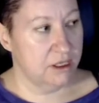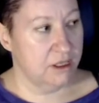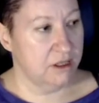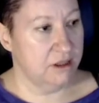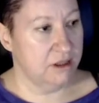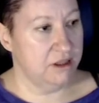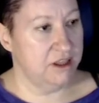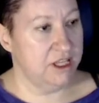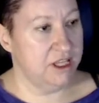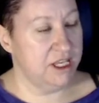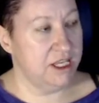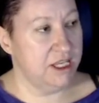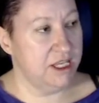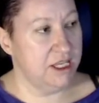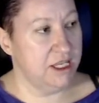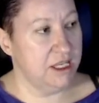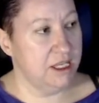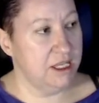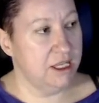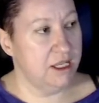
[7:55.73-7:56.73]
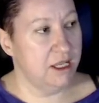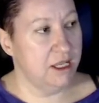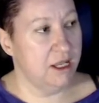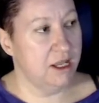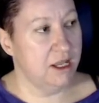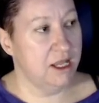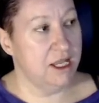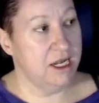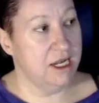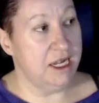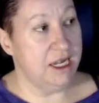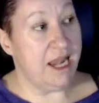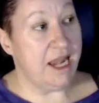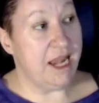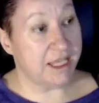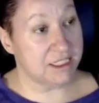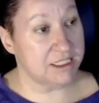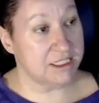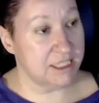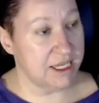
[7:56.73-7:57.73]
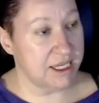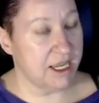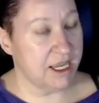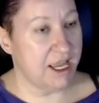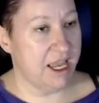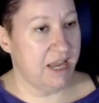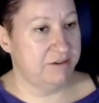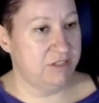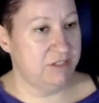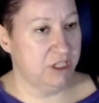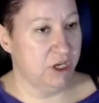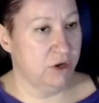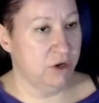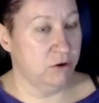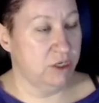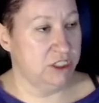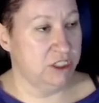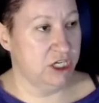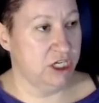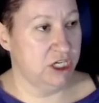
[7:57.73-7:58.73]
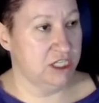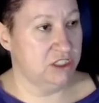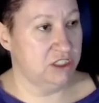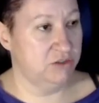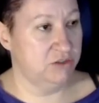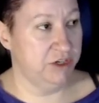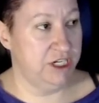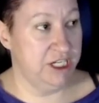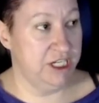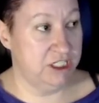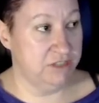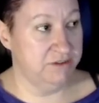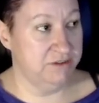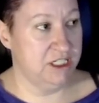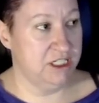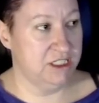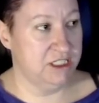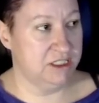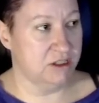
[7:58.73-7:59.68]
The next thing I have to go adjust for each of these